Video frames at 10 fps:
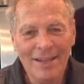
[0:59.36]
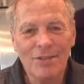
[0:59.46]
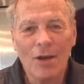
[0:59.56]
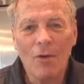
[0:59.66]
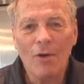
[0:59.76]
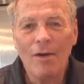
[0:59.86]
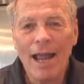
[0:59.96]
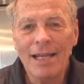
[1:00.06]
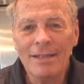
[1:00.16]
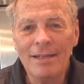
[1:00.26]
so they're
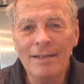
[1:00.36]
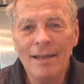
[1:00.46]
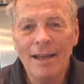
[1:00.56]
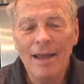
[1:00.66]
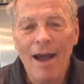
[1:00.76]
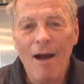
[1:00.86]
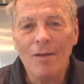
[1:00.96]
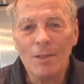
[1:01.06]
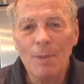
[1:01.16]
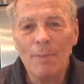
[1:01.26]
asking all
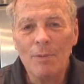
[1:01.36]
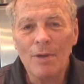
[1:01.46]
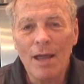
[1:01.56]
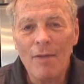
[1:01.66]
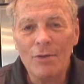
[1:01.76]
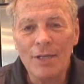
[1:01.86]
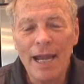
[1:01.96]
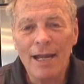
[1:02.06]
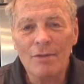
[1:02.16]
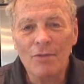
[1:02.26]
these people to other
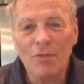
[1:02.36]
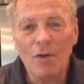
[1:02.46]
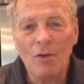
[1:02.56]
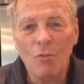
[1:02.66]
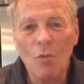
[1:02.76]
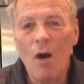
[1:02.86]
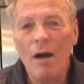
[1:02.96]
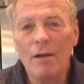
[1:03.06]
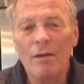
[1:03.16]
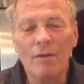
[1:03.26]
towns for
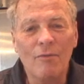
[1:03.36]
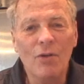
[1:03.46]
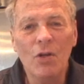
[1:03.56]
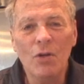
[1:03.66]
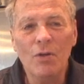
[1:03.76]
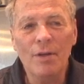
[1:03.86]
water and food